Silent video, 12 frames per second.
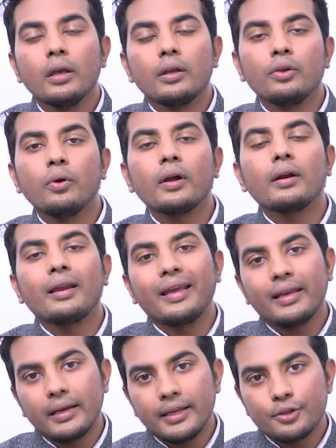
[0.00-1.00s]
you are
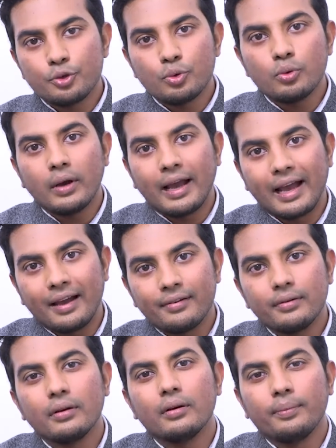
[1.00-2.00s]
likely to
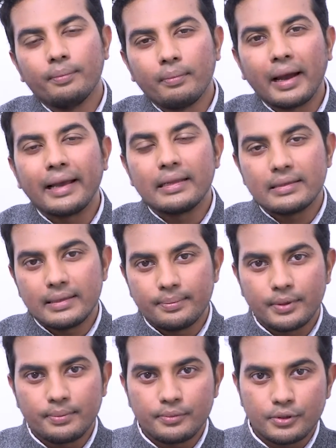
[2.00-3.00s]
have mild
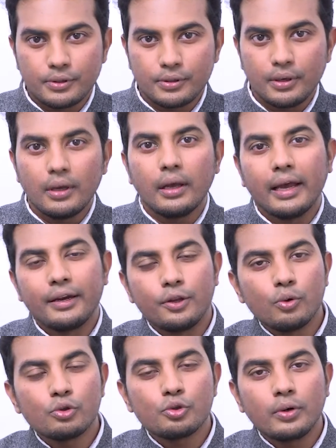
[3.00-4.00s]
symptoms. And
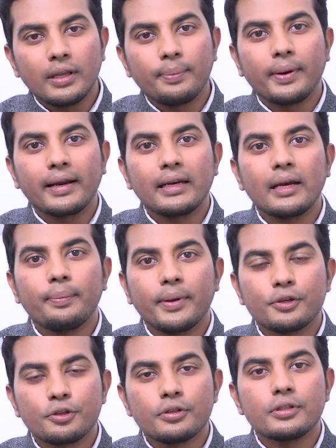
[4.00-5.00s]
usually pregnant
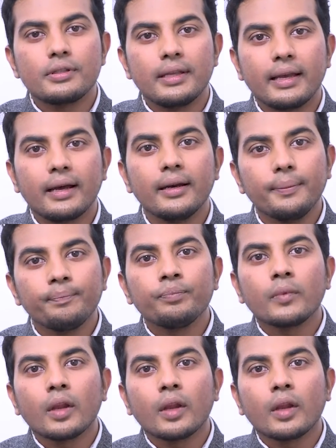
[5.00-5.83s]
patients, they are